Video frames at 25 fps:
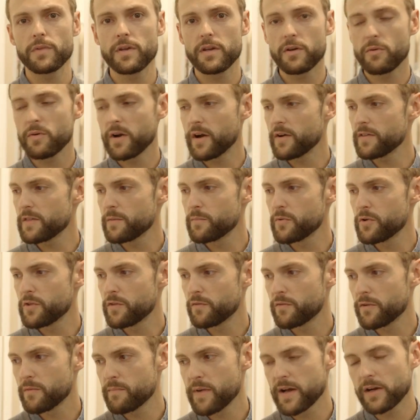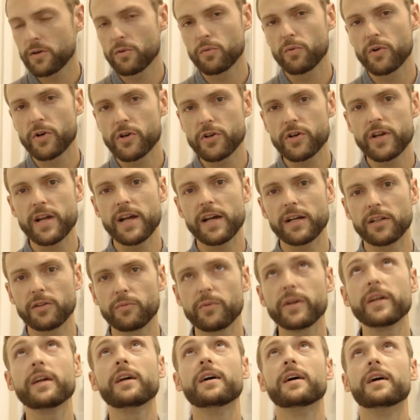Here we are at the booth for Michael Werner
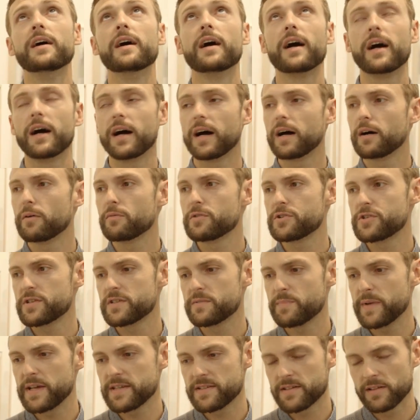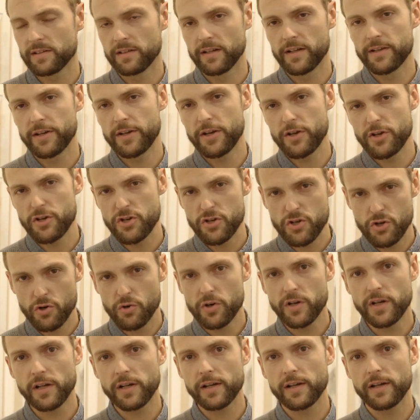Gallery, which is based in London and New
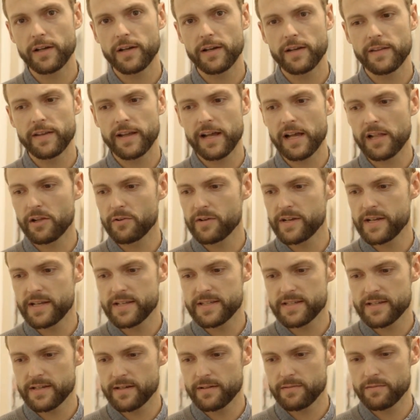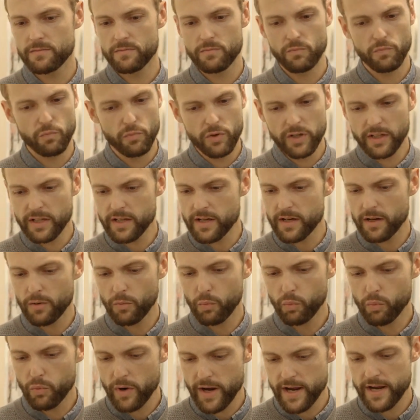York. The gallery is really a
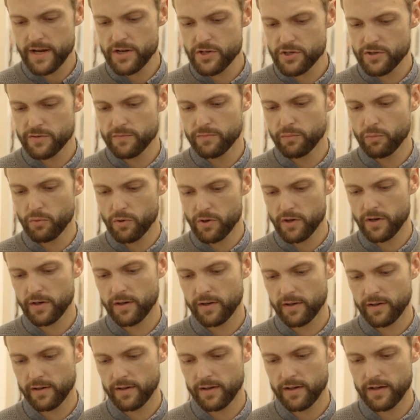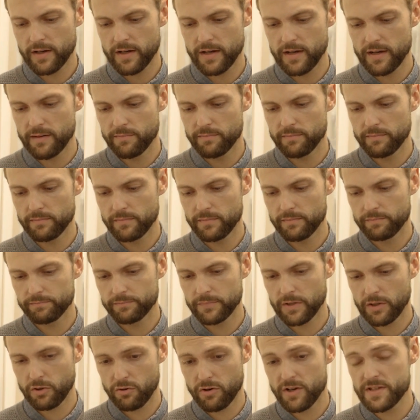range of work
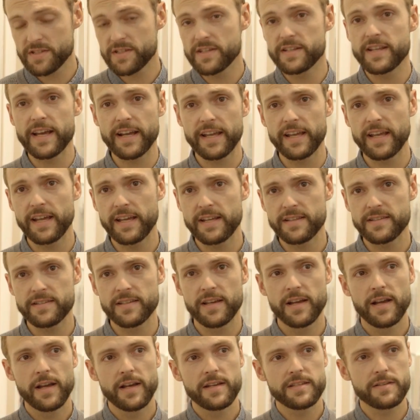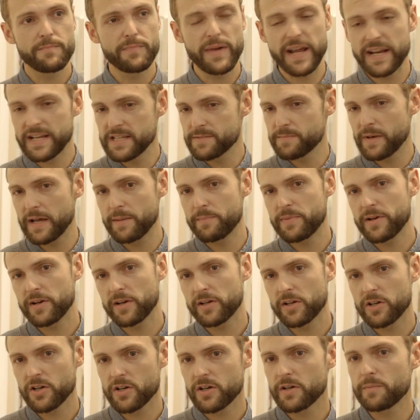across the decades. Some paintings by
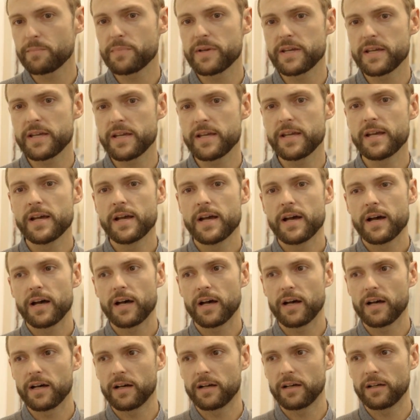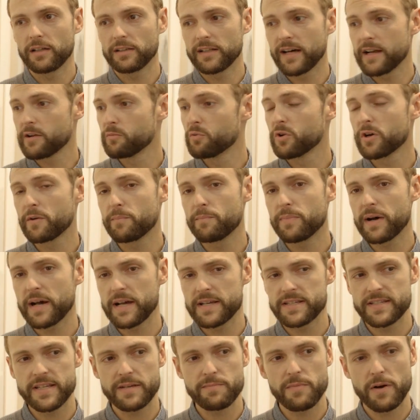Per Kirkby, a lot of work
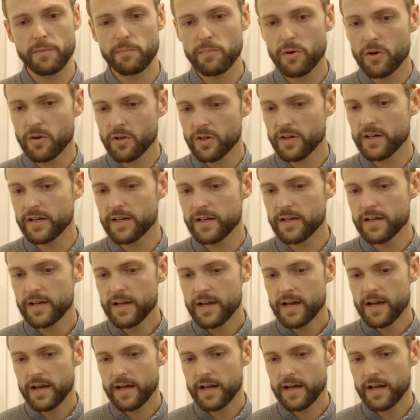by Sigmar Polka,